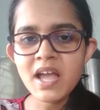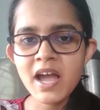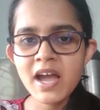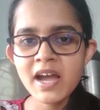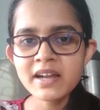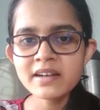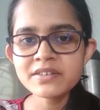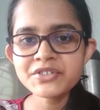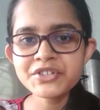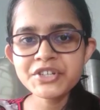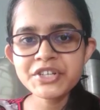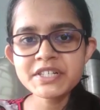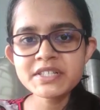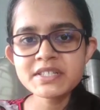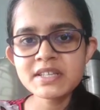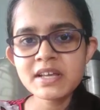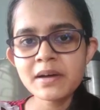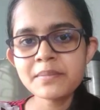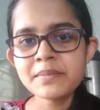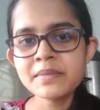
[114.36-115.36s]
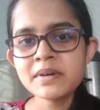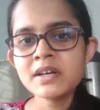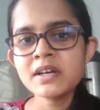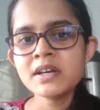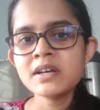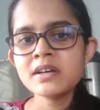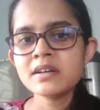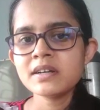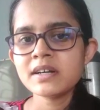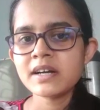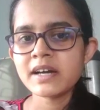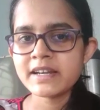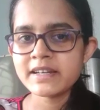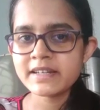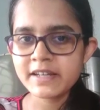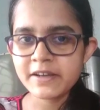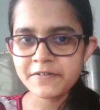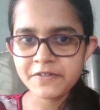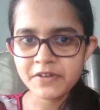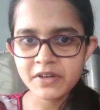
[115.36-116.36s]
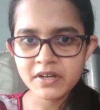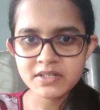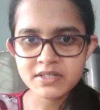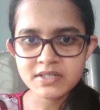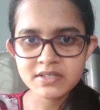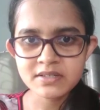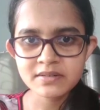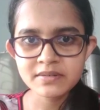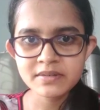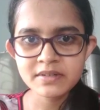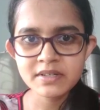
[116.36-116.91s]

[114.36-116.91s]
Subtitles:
and read some current affairs